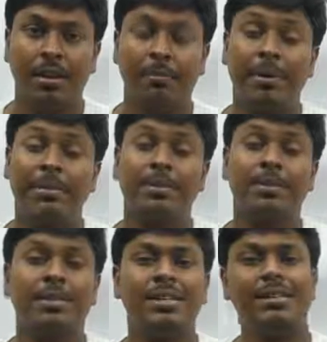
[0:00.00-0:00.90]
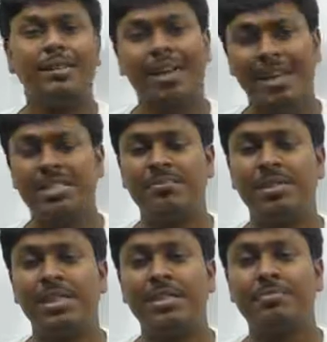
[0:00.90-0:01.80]
but that
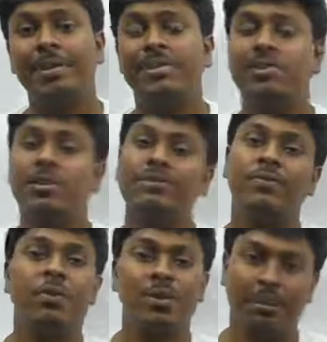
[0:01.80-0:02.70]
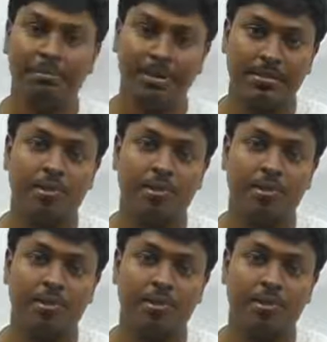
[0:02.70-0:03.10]
arrangement that is based on a floor numbers,